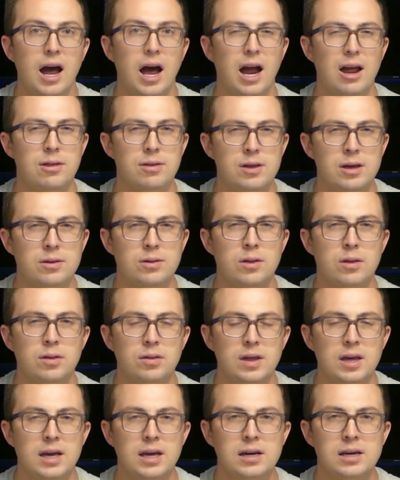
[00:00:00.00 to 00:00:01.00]
I think the
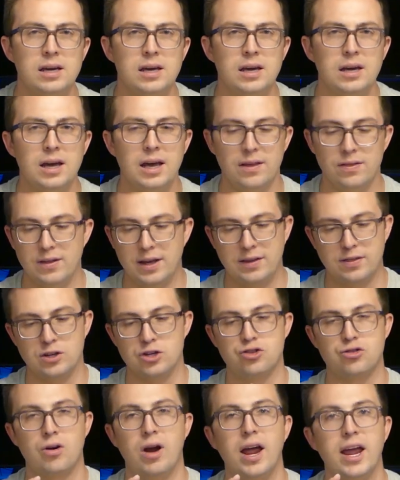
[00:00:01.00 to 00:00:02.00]
thing in like the
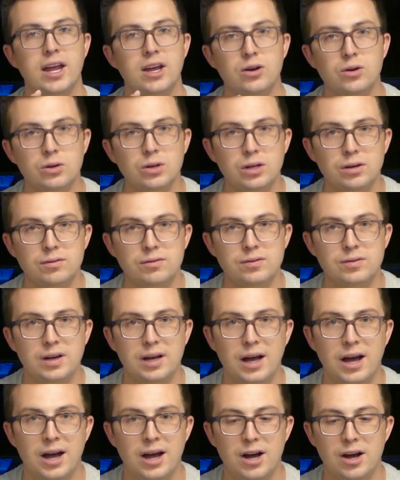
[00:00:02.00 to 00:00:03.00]
triangle
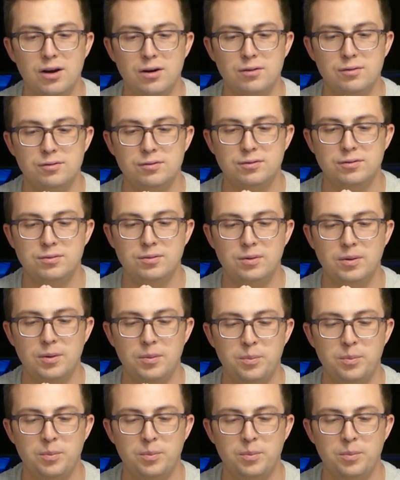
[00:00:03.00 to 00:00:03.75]
of